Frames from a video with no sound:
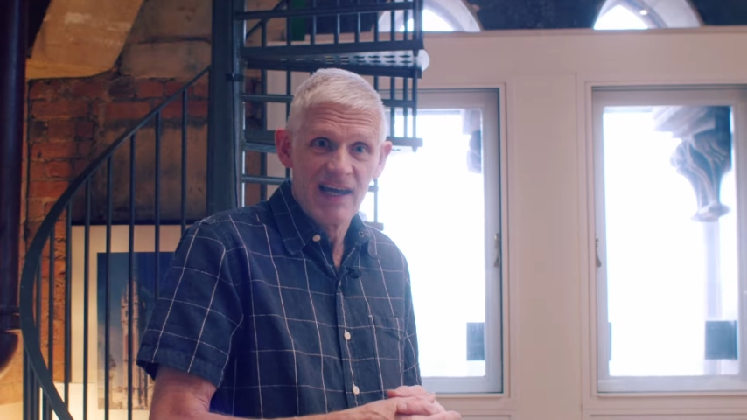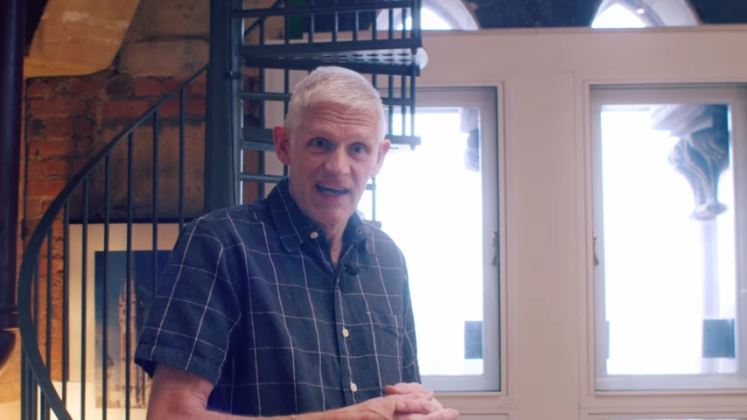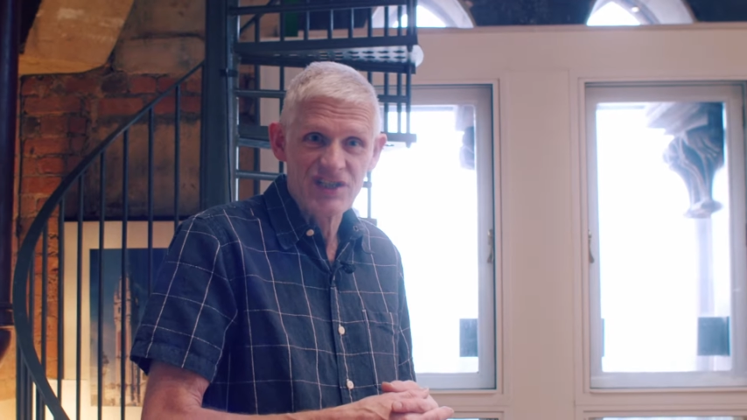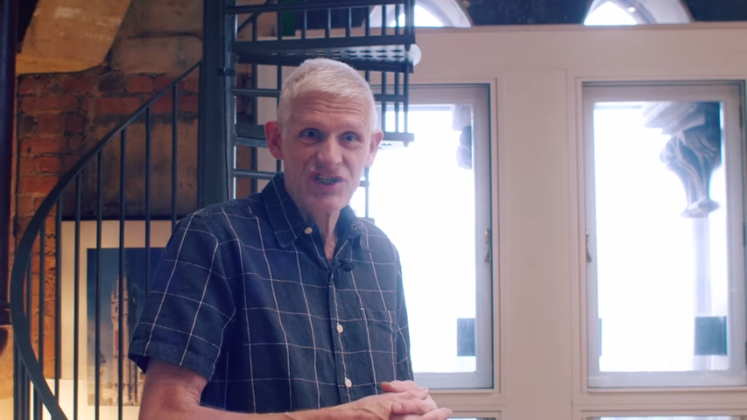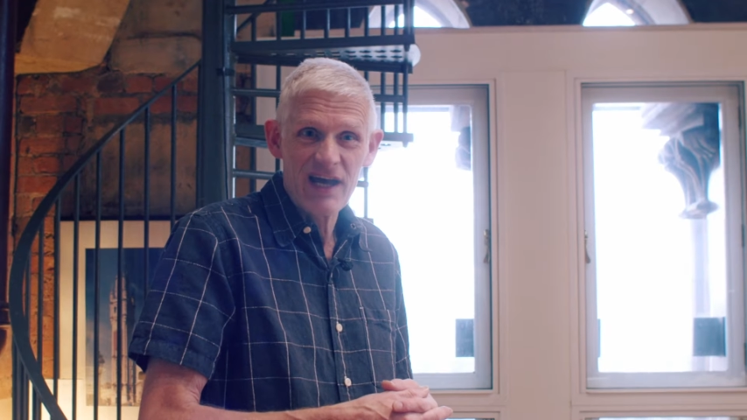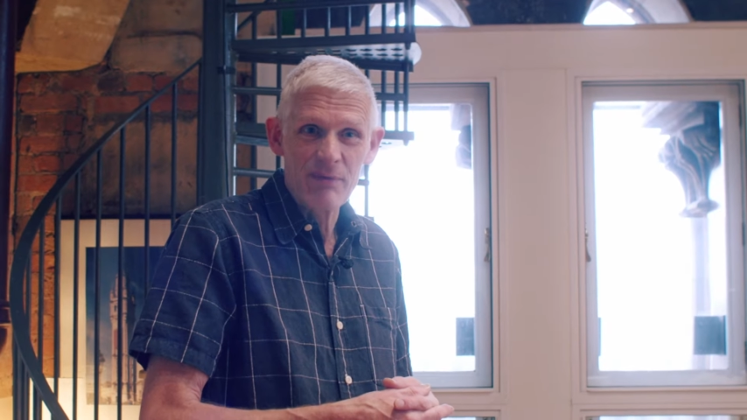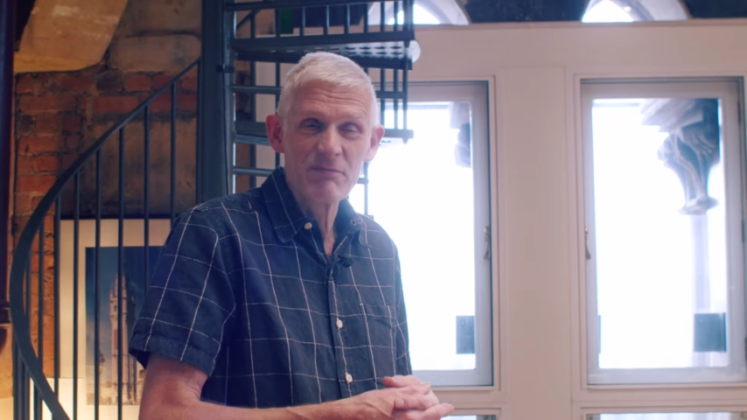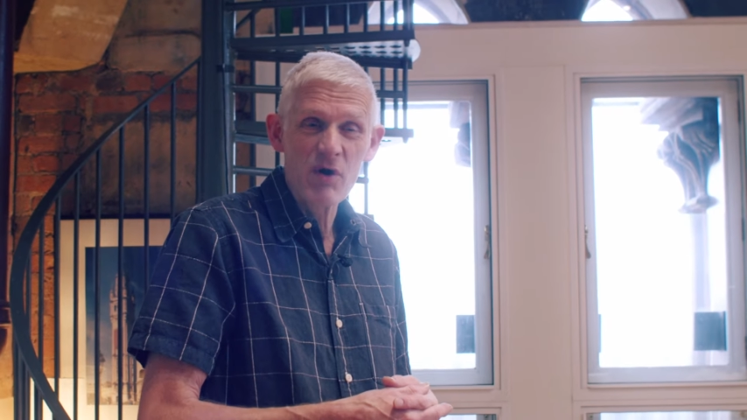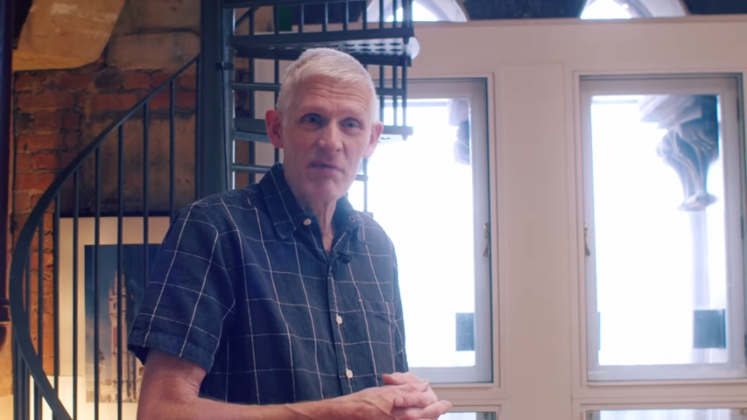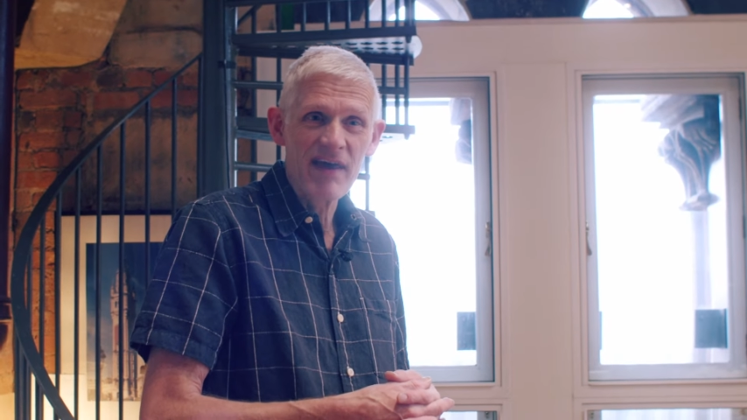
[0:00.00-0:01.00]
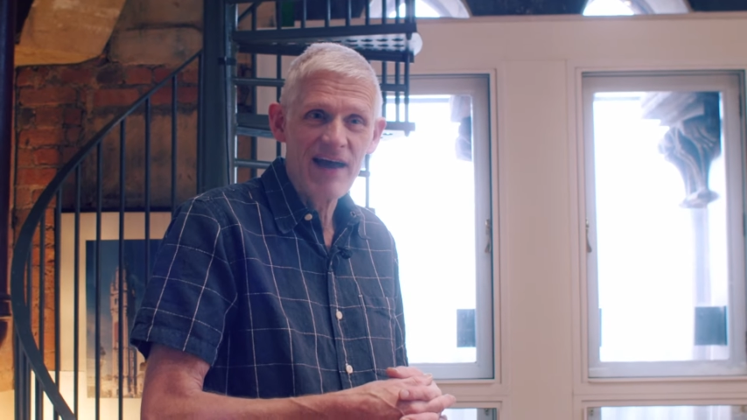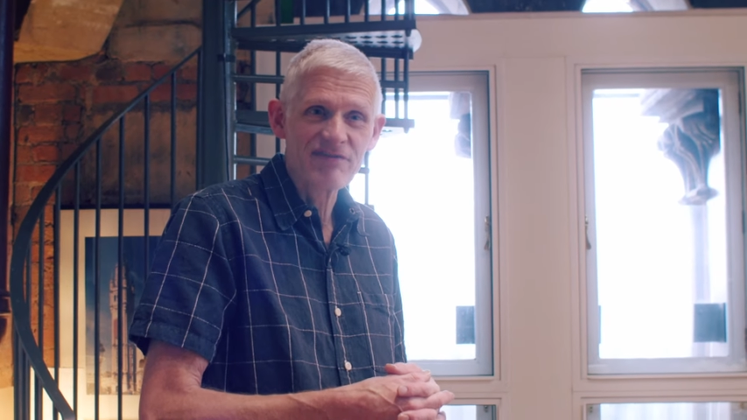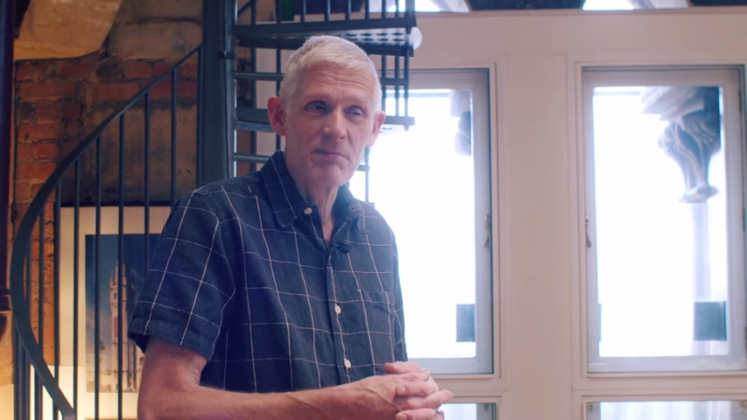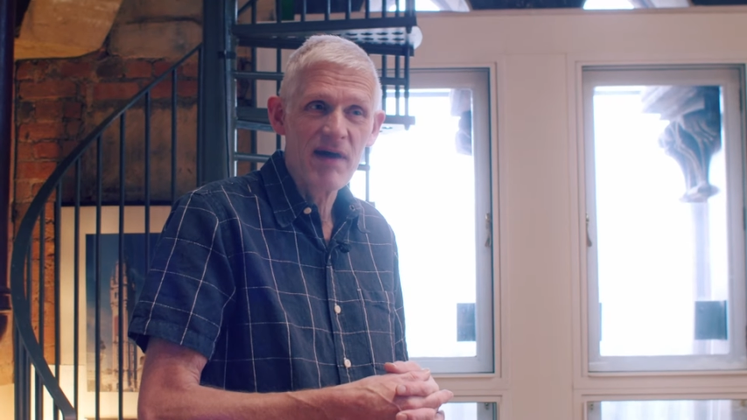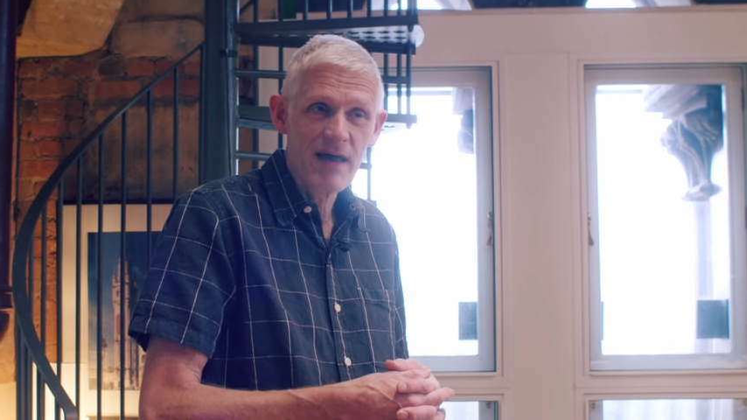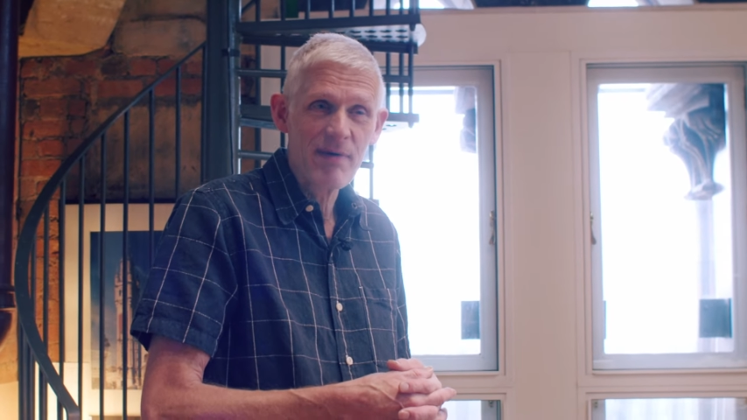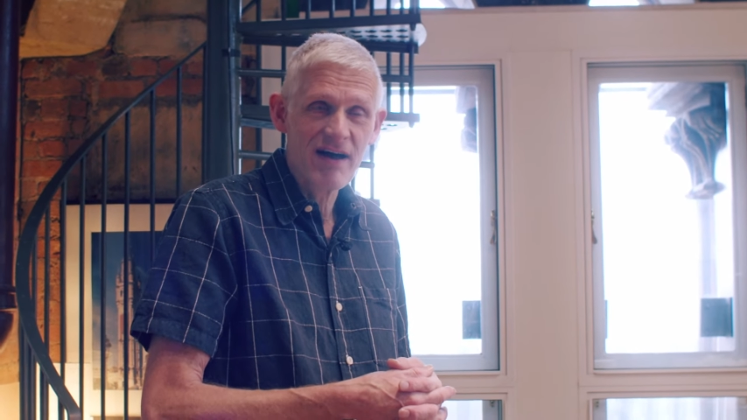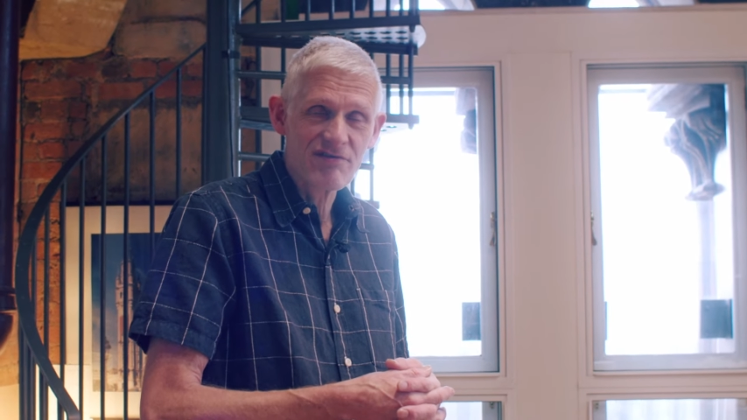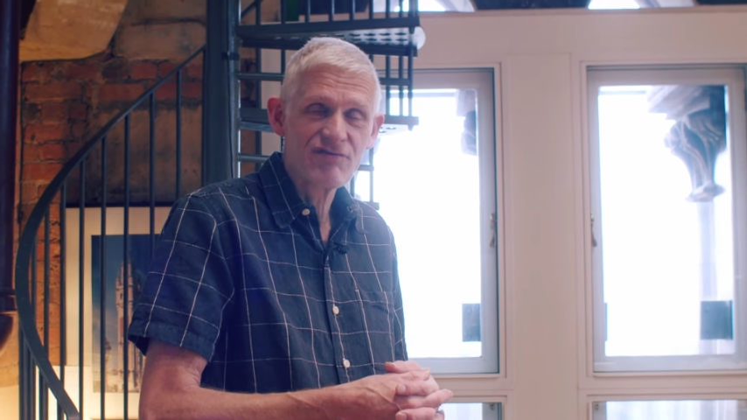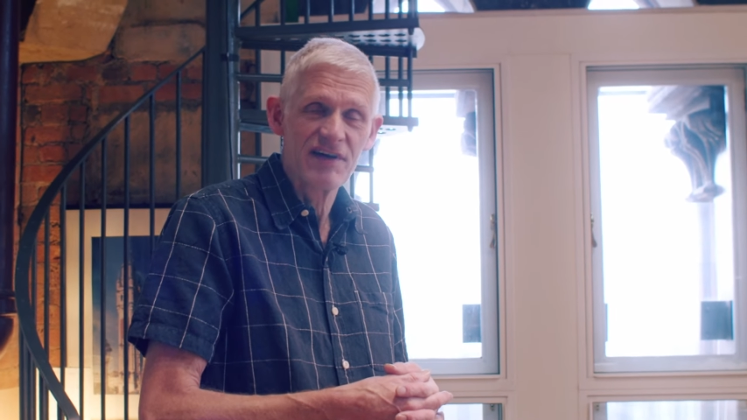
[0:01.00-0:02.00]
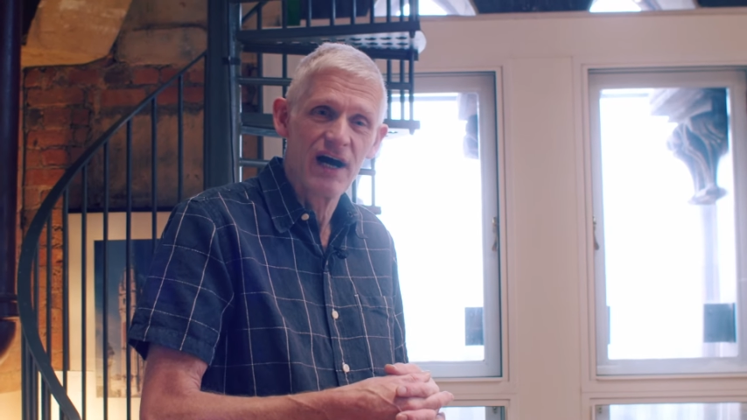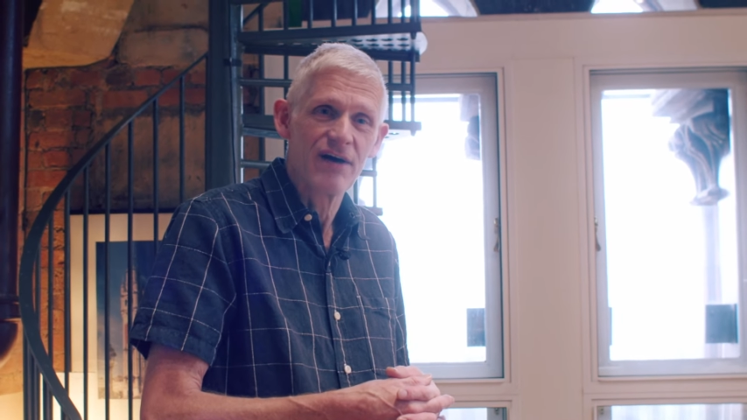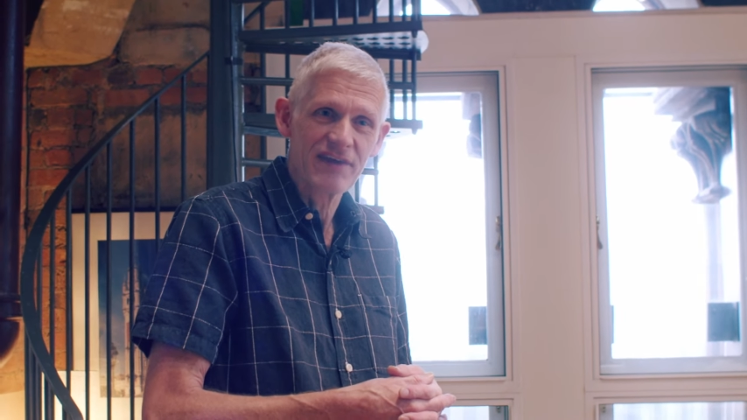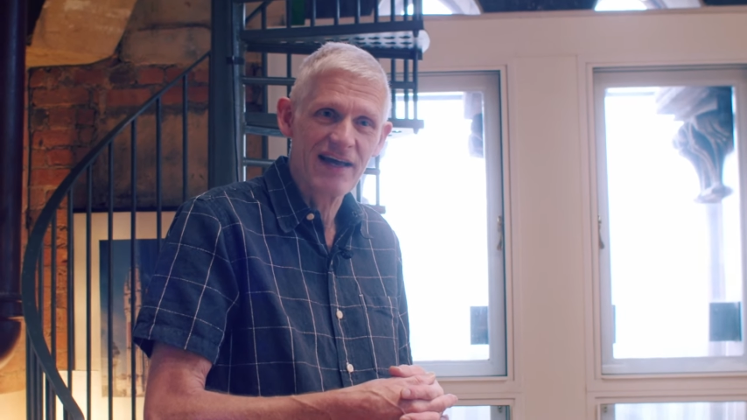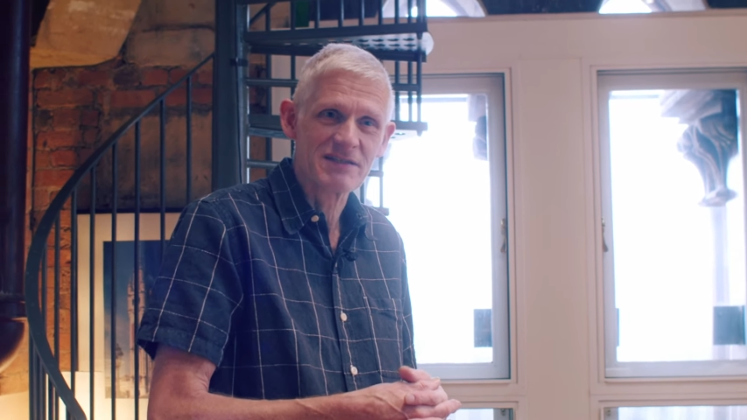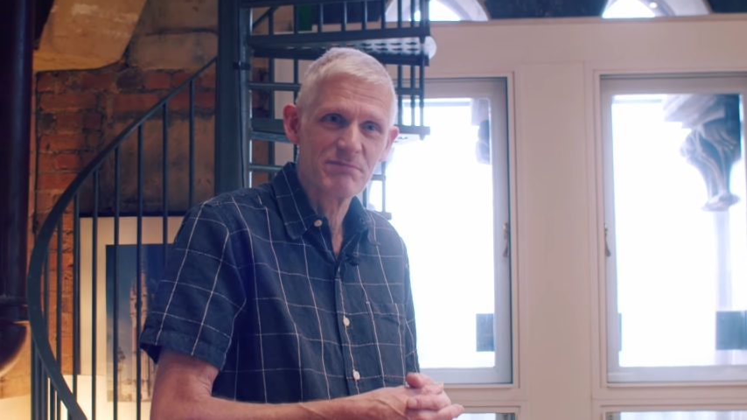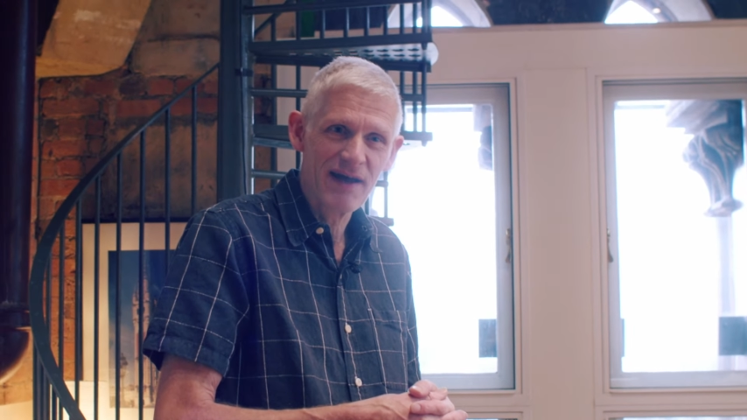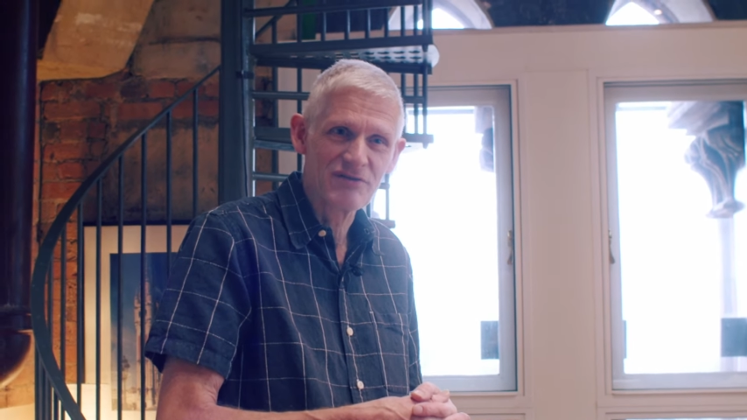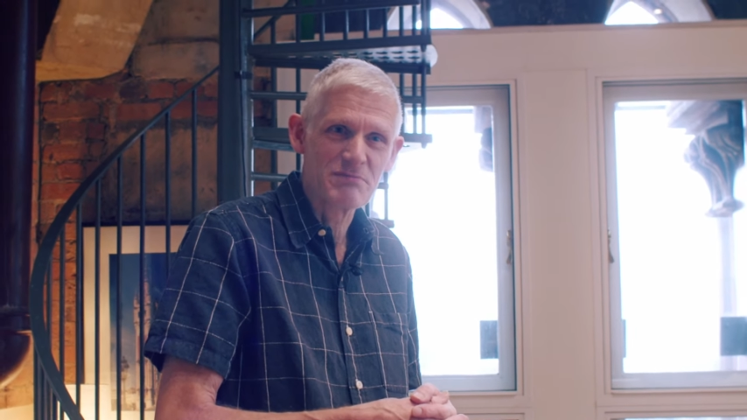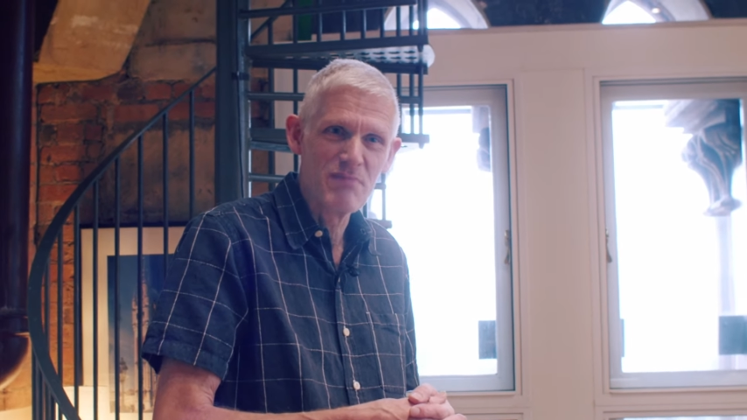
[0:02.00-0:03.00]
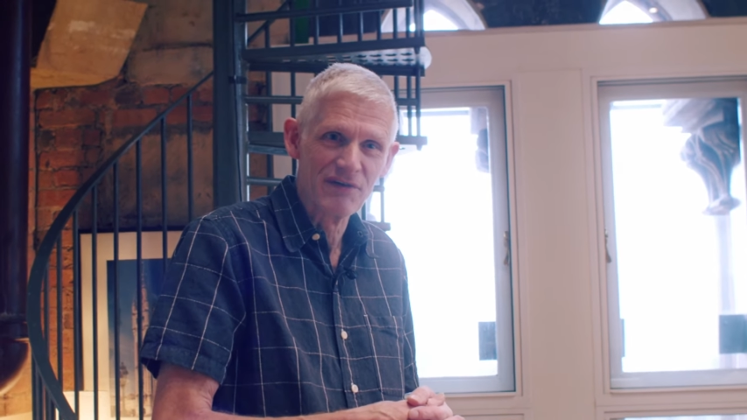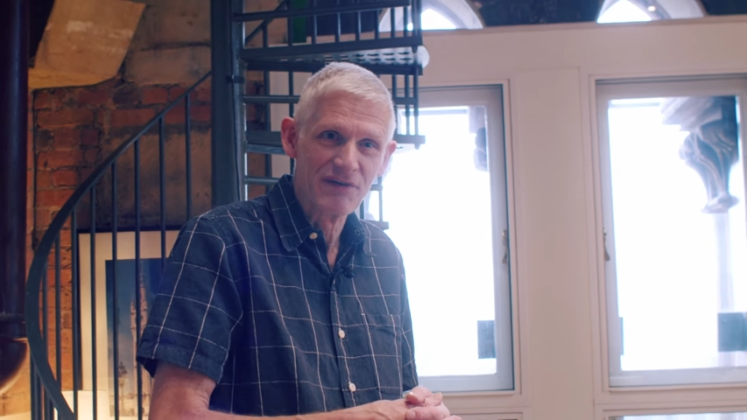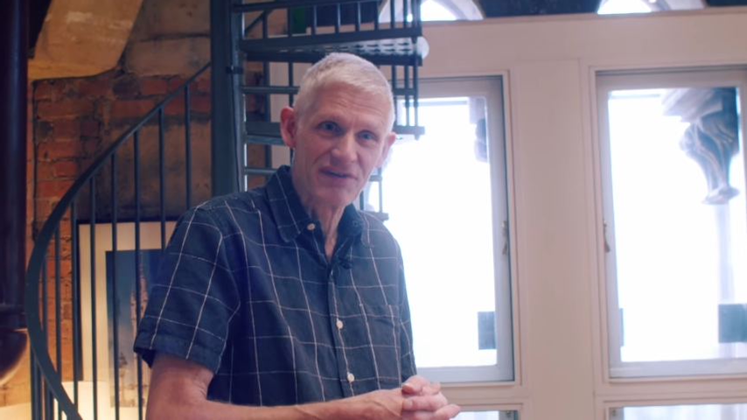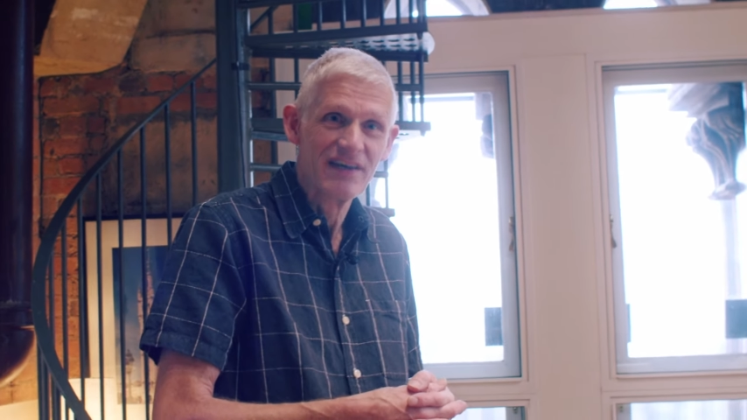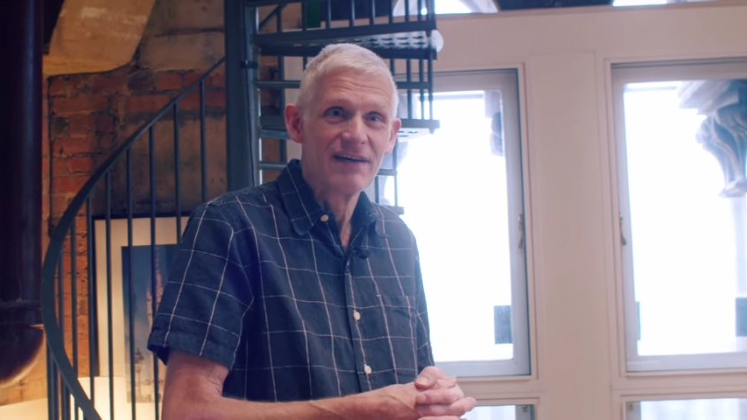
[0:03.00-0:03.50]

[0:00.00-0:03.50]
Each year we probably have to pay about three and a half thousand pounds a month